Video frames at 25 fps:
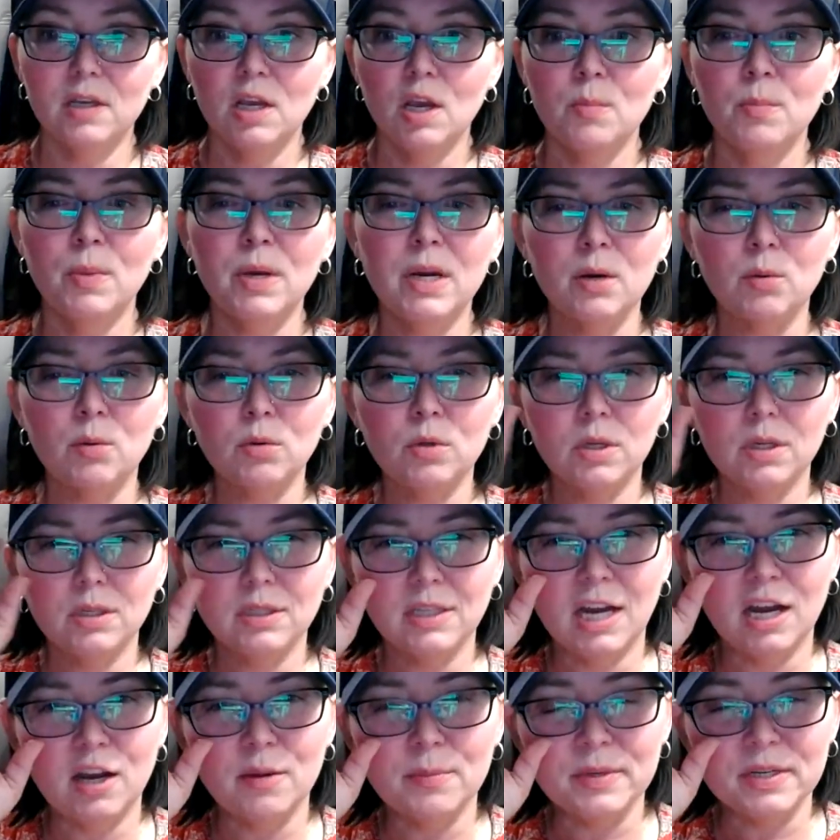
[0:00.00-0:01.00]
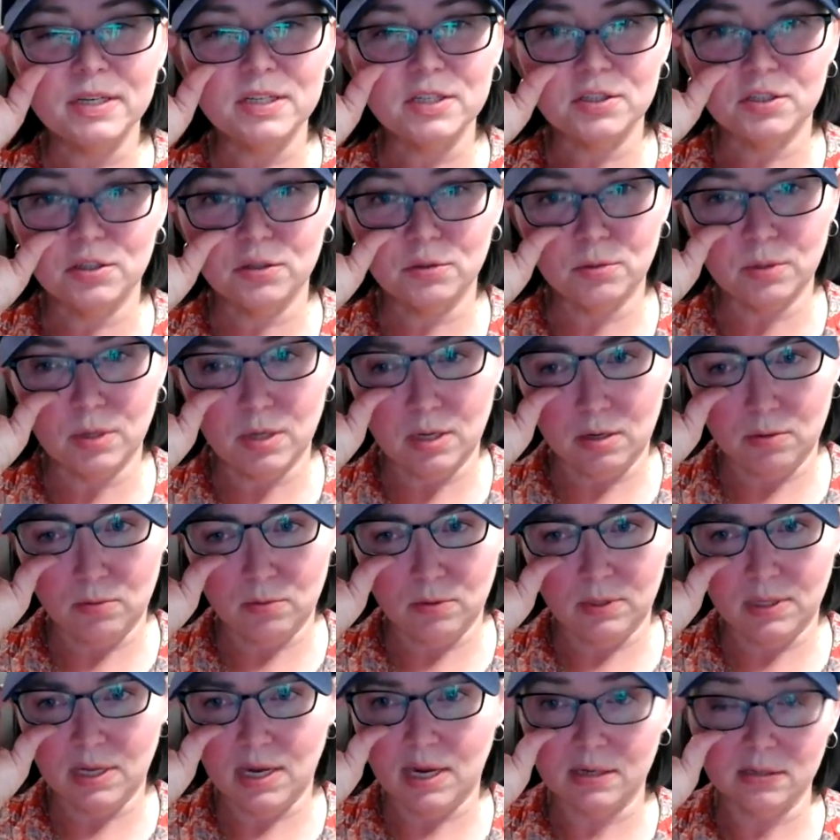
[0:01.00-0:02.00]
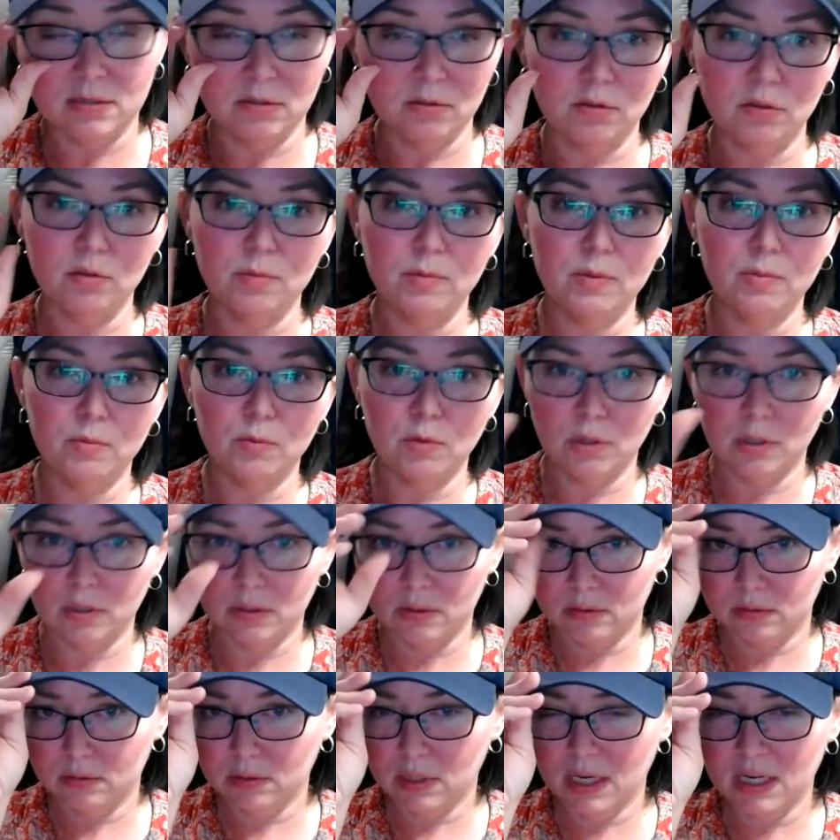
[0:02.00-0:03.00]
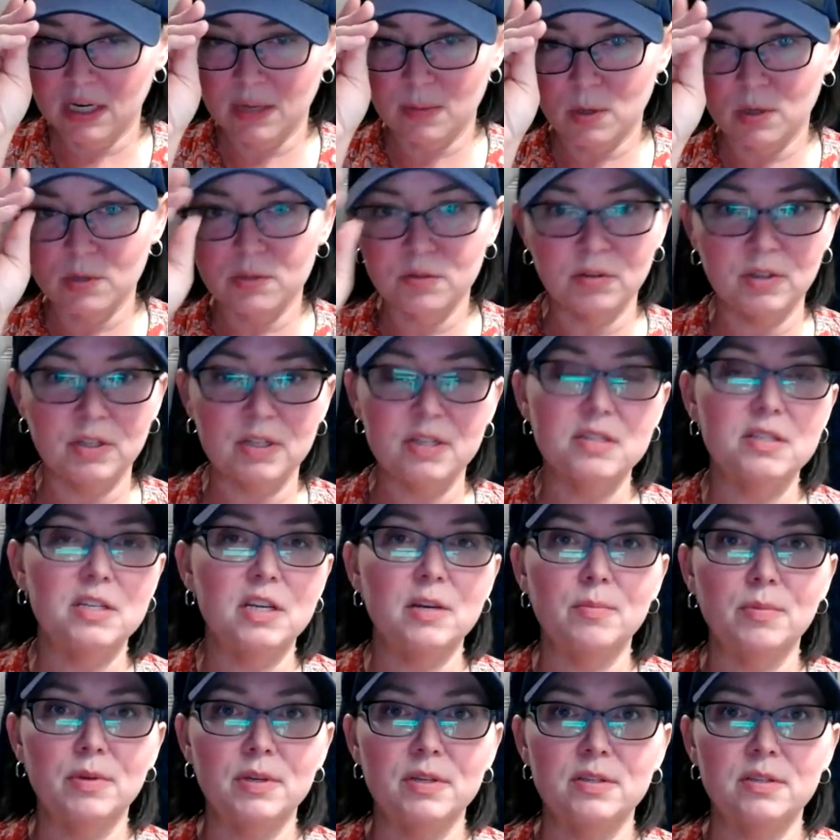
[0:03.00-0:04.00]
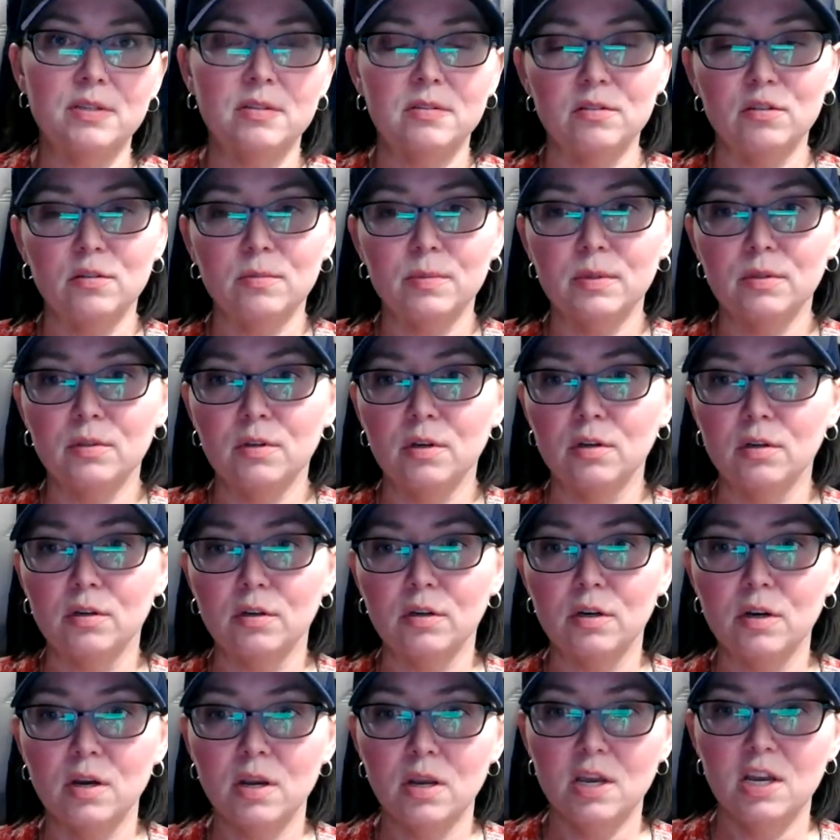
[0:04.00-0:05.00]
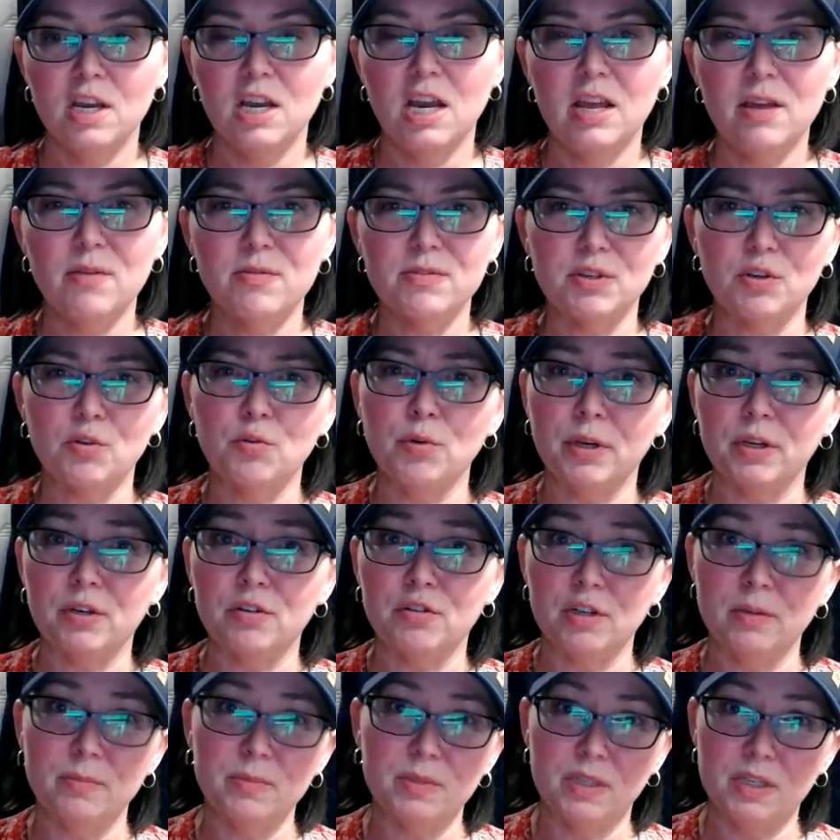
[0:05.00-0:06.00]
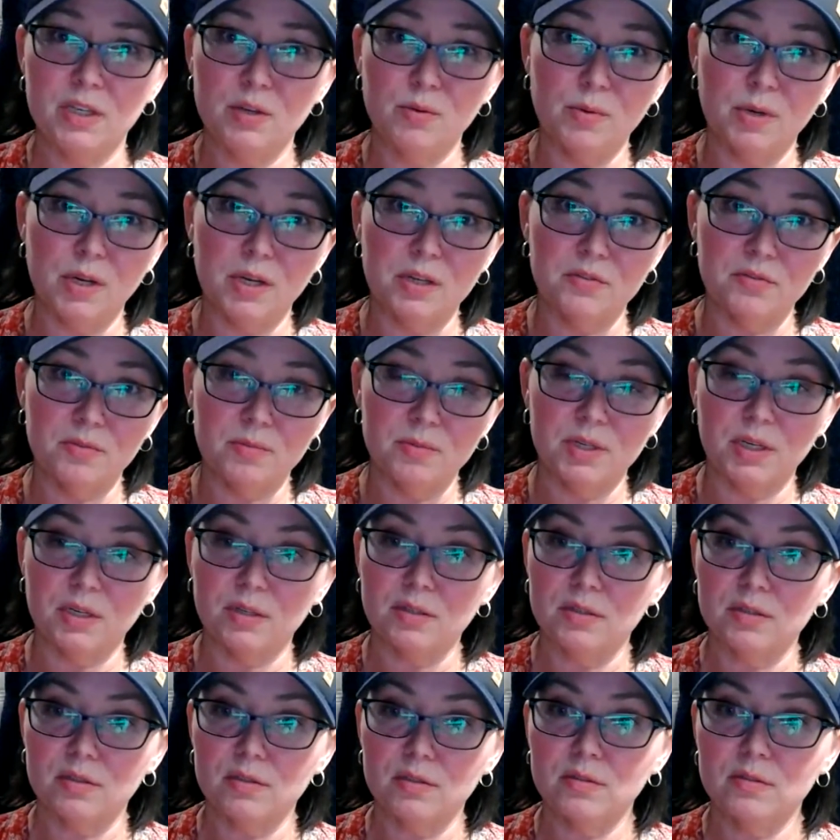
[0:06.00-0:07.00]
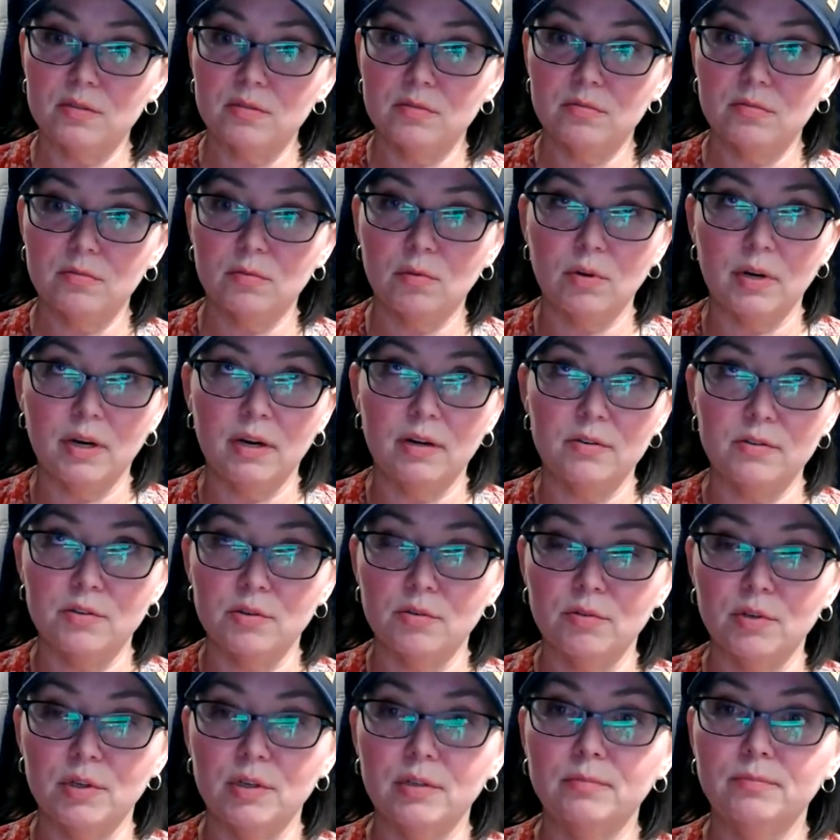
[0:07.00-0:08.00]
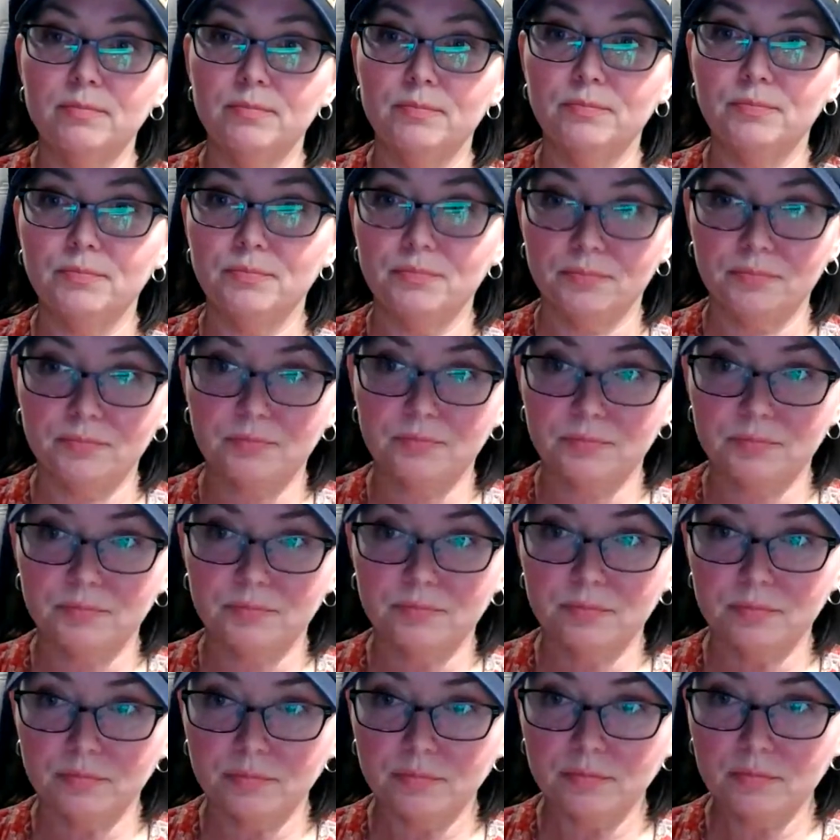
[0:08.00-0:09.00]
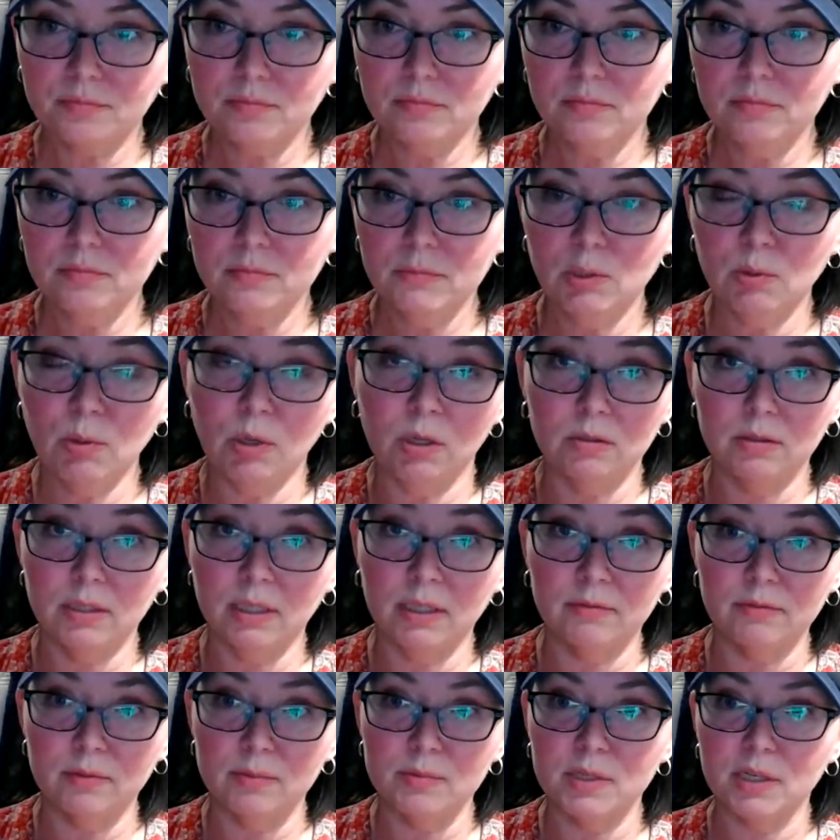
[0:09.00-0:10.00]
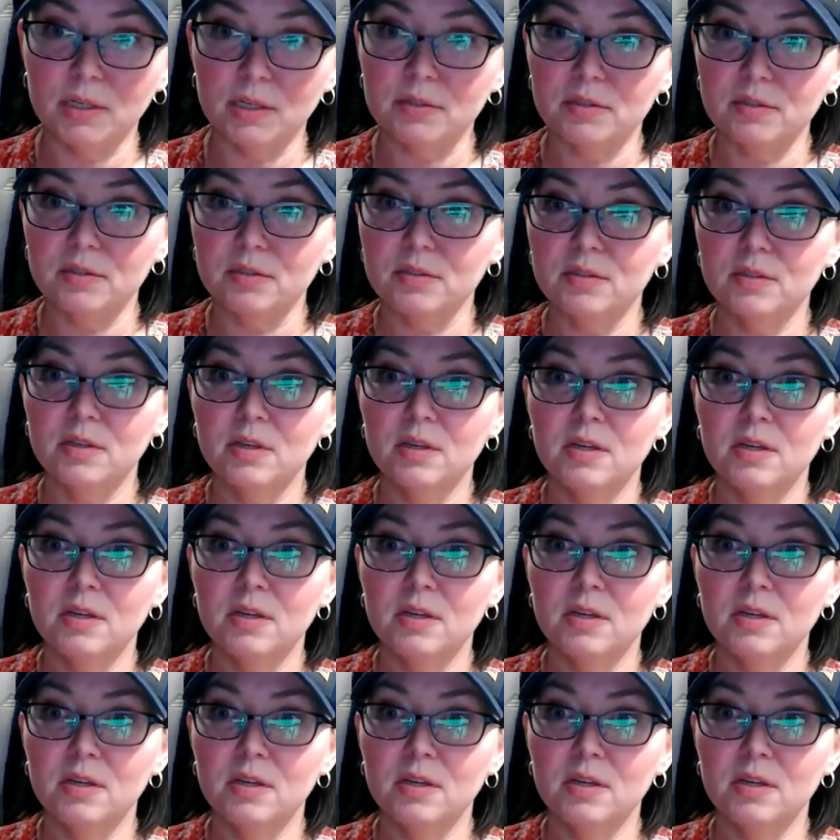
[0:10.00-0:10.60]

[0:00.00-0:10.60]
but it will allow me to relax a little bit more, and I'm also going to stay places a little bit longer. That was a quick trip to Key West from Texas or Arizona. Well, and from Texas.